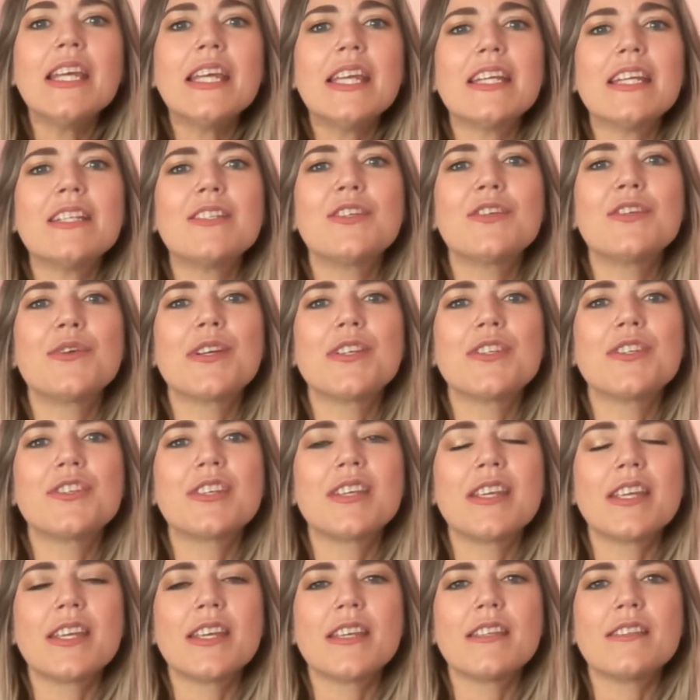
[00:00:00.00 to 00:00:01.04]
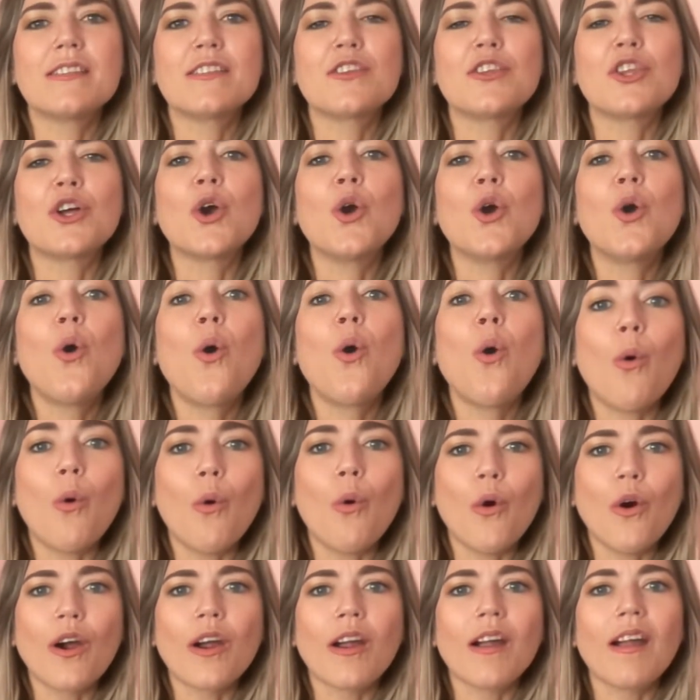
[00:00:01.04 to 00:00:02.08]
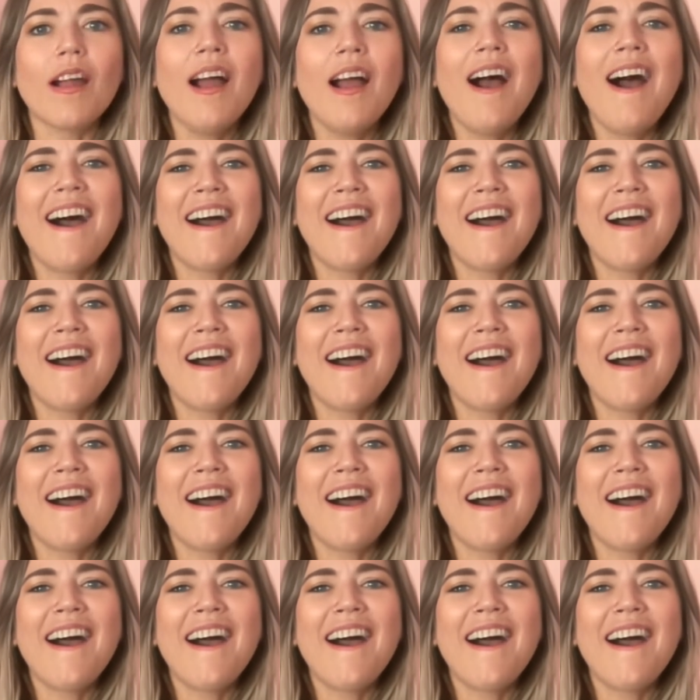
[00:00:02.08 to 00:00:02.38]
integration is the core